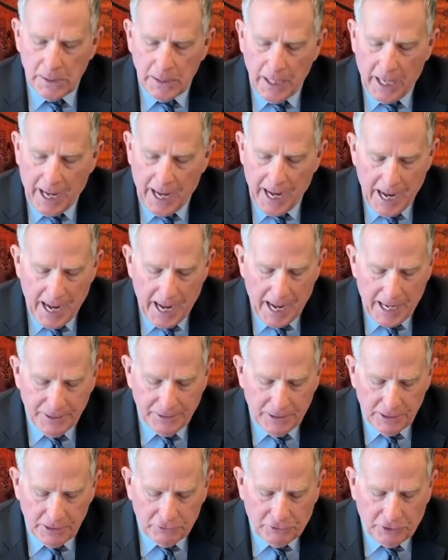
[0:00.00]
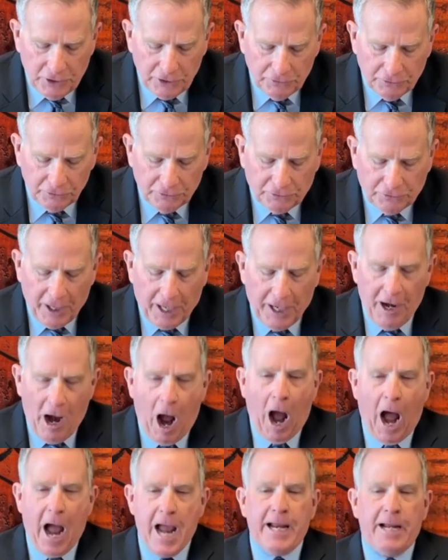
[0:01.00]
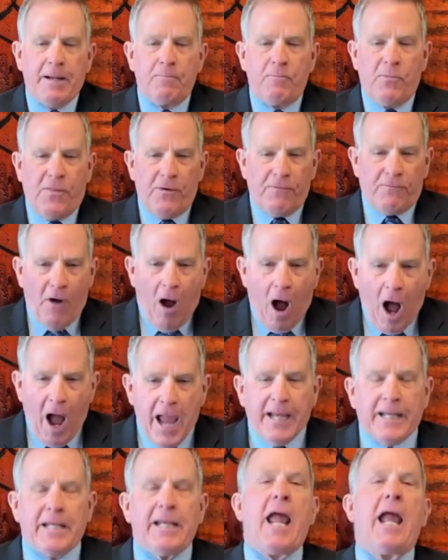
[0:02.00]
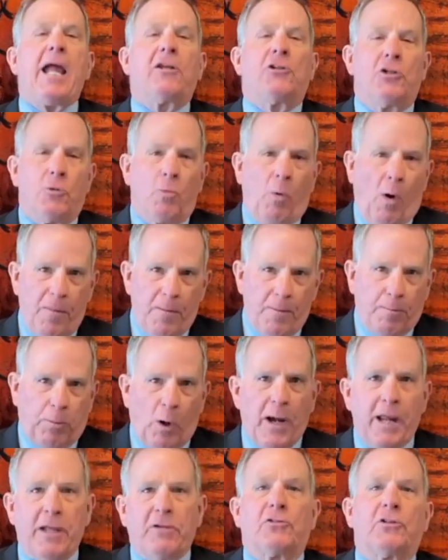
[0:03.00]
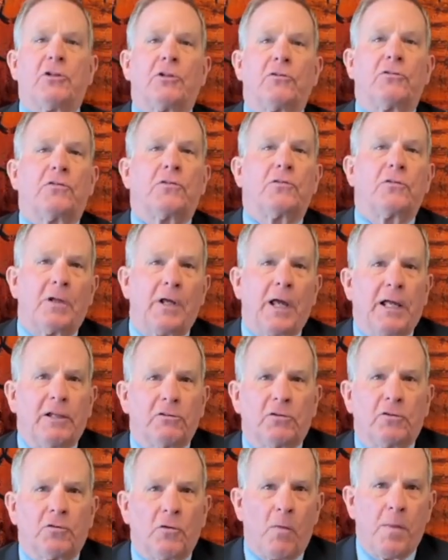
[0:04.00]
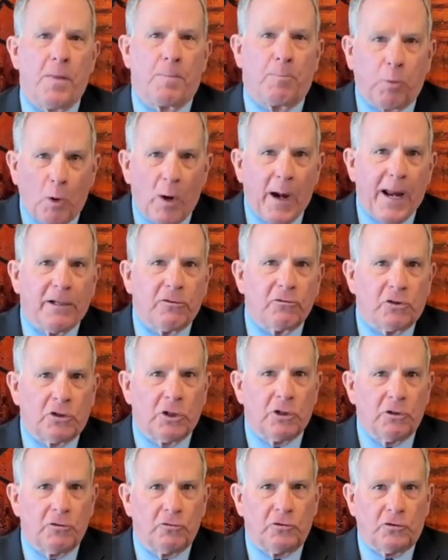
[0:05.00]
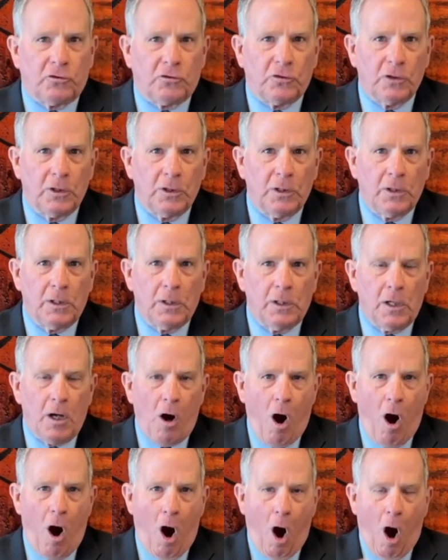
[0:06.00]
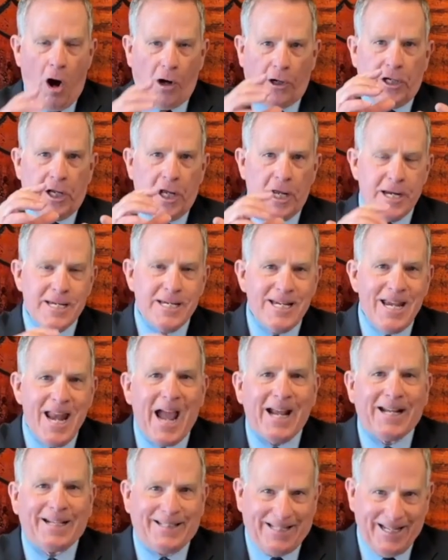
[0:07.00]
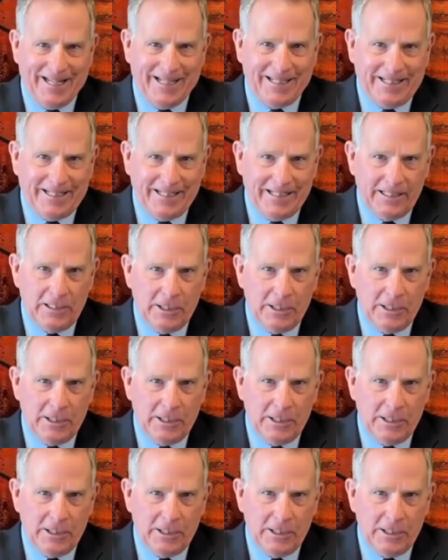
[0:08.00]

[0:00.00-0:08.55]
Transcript: And Jesus said, I am the vine and you are the branches. And so the branches are connected